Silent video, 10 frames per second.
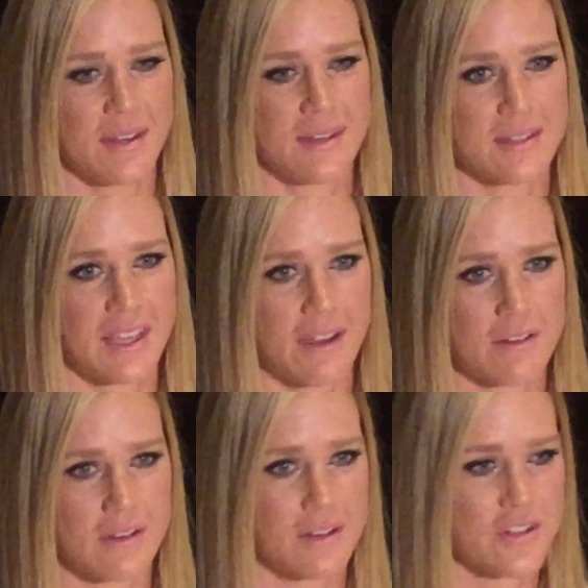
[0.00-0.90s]
and to
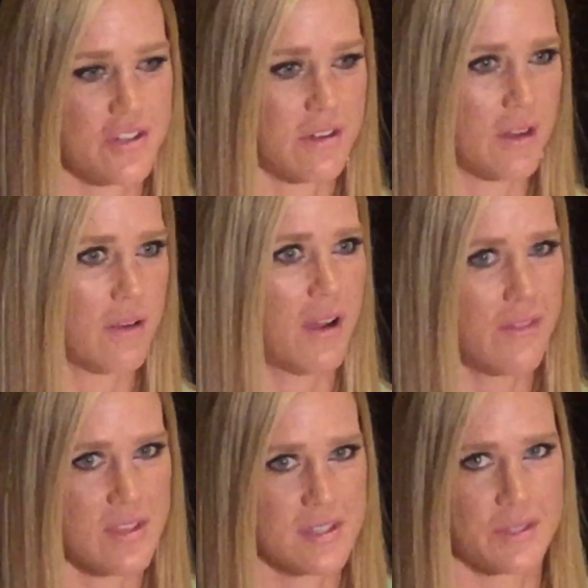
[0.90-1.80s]
counter her judo,
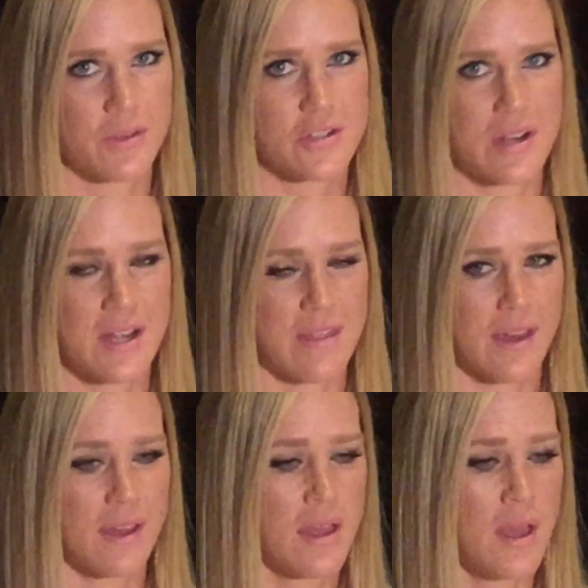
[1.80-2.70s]
obviously we're training
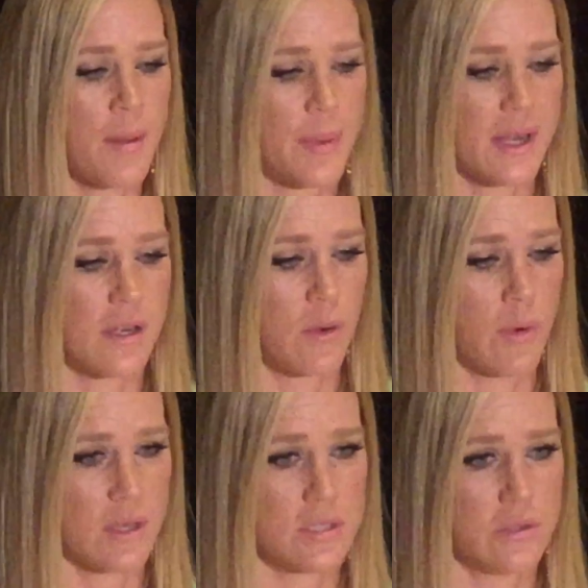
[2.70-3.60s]
that. But I don't
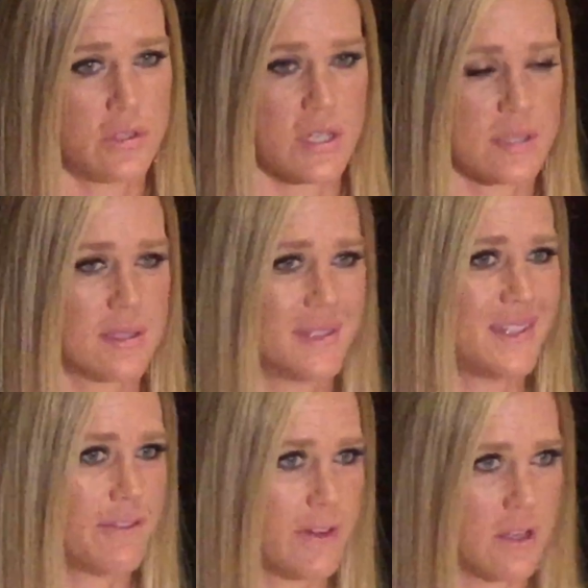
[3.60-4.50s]
want to just
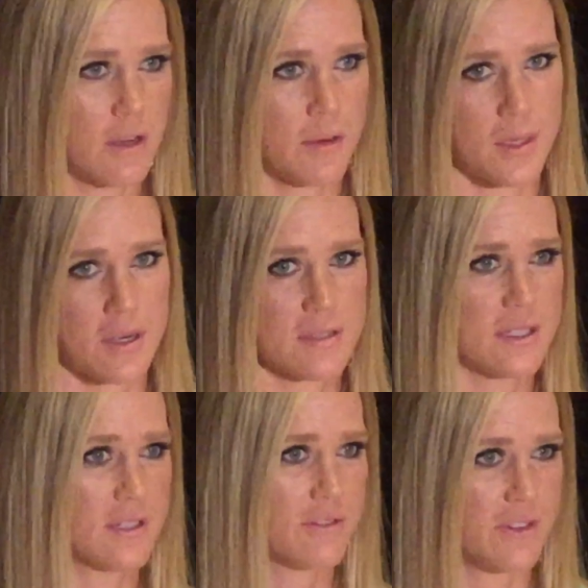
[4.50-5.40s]
defend arm bars
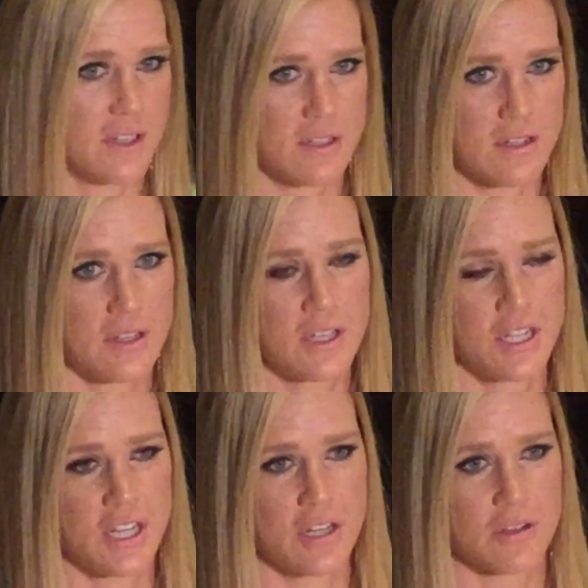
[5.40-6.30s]
and defend,
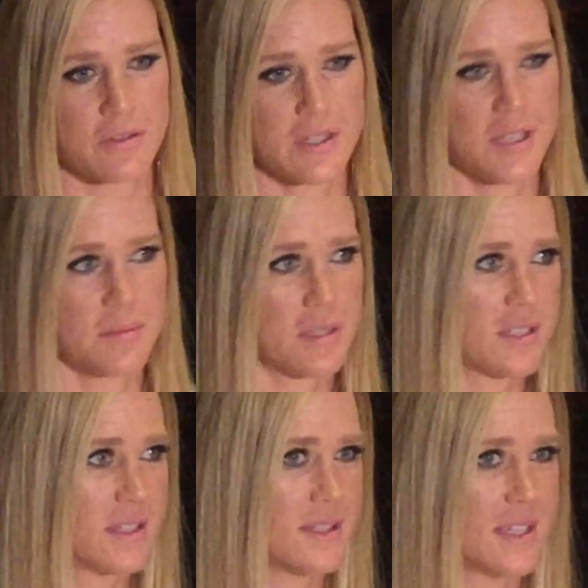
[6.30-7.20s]
you know, hip
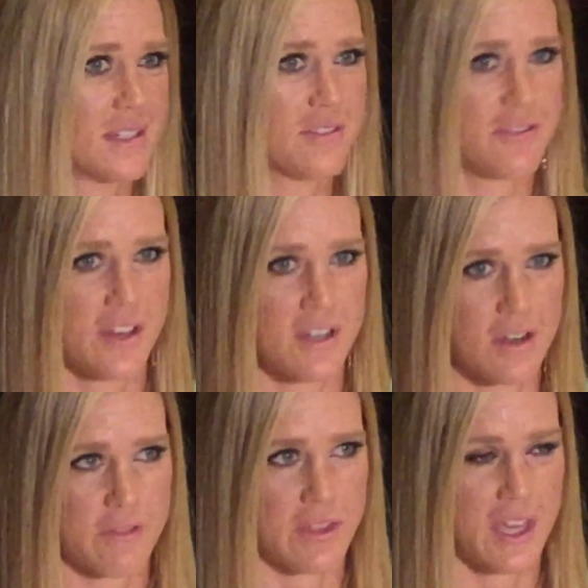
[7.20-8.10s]
tosses and defend off the